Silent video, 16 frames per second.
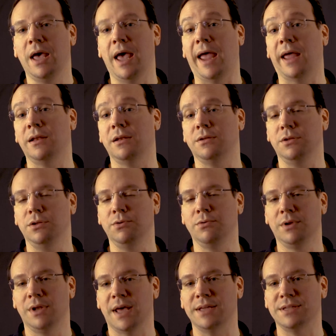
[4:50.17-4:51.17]
and
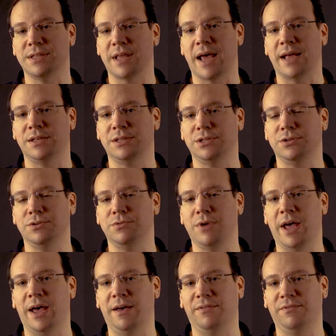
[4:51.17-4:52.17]
utilized that to
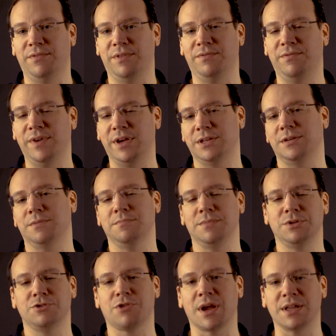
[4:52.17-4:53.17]
have the
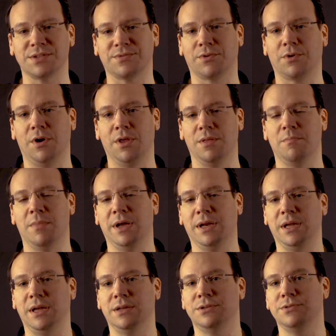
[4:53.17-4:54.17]
victim transfer all the
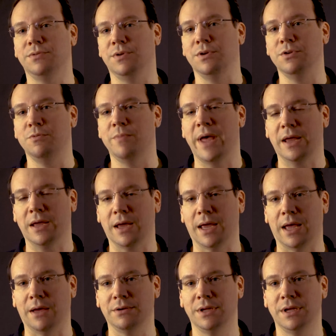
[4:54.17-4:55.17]
money into a new bank
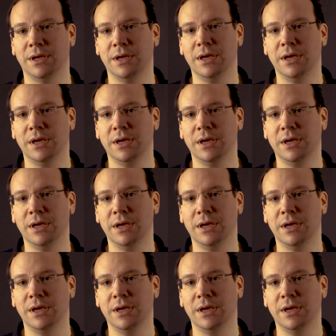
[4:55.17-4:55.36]
account.